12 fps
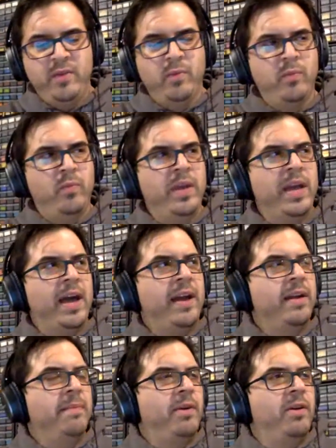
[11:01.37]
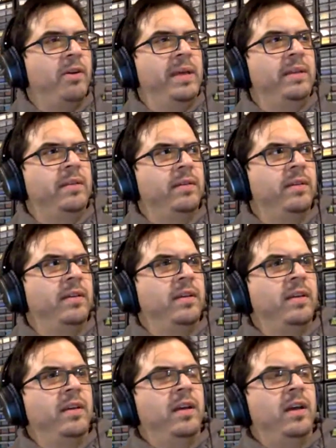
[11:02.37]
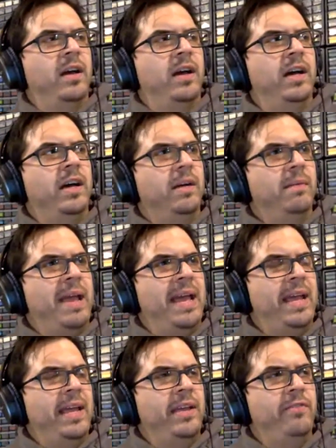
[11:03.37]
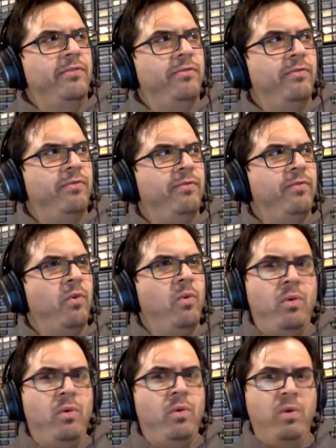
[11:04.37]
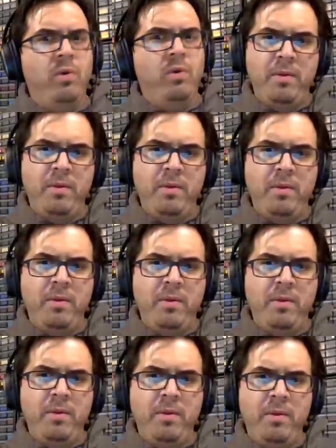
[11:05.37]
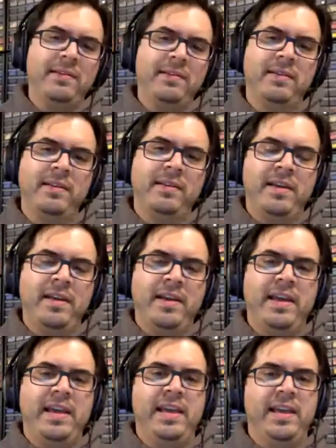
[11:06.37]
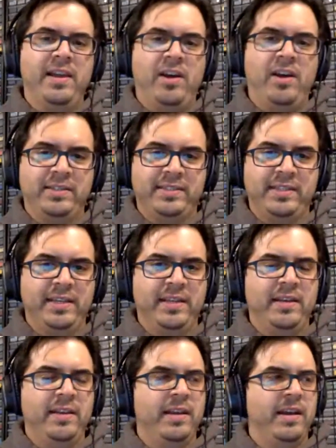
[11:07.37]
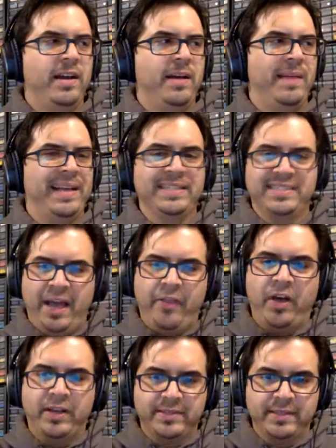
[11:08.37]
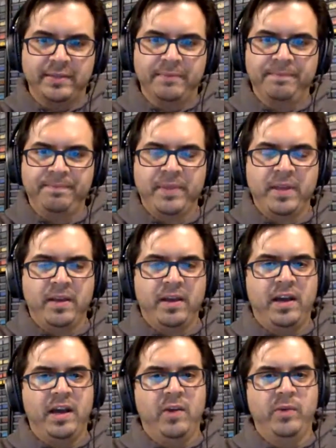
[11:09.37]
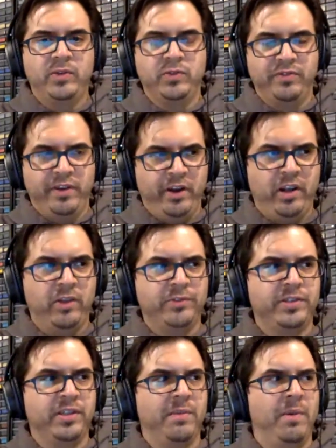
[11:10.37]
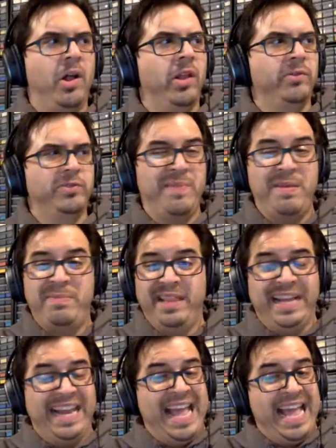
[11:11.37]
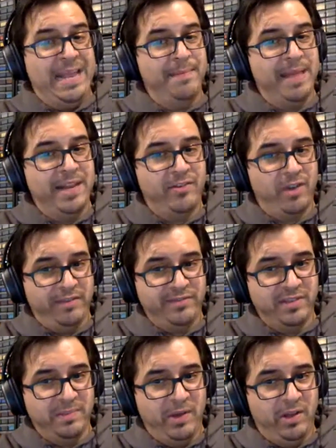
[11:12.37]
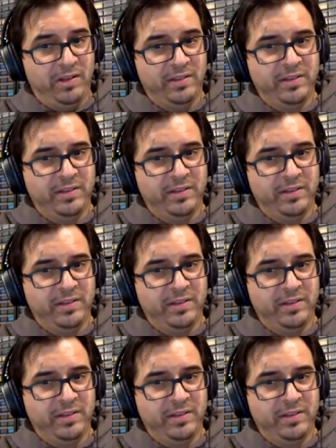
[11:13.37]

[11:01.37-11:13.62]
we got an apartment, a 4-bedroom apartment in Austin, like in South Austin, which was very close to the mall. It was maybe like an 8-minute drive to the mall.